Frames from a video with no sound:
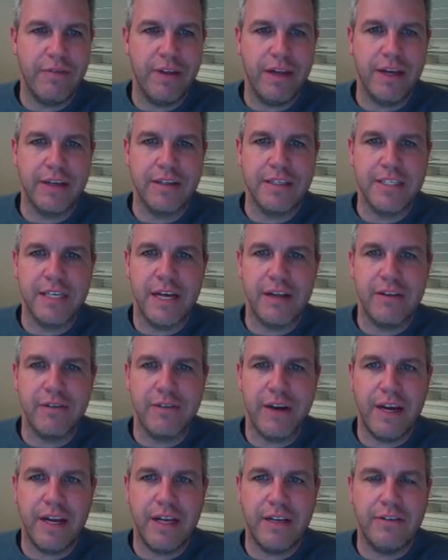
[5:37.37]
then
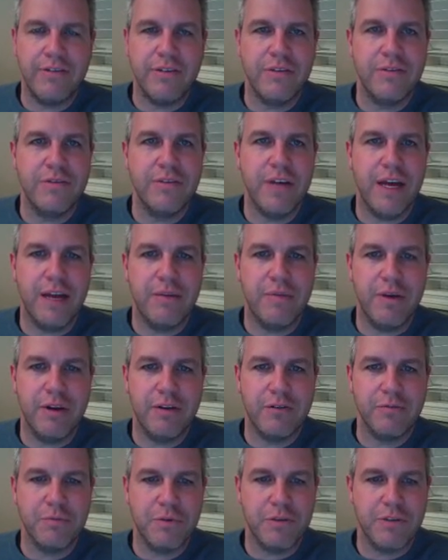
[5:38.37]
accelerating to 10
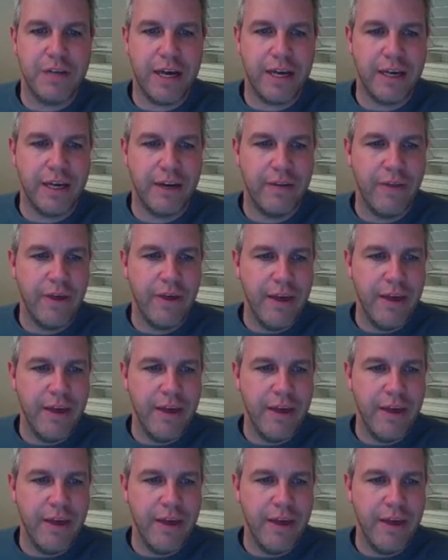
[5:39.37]
meters per second,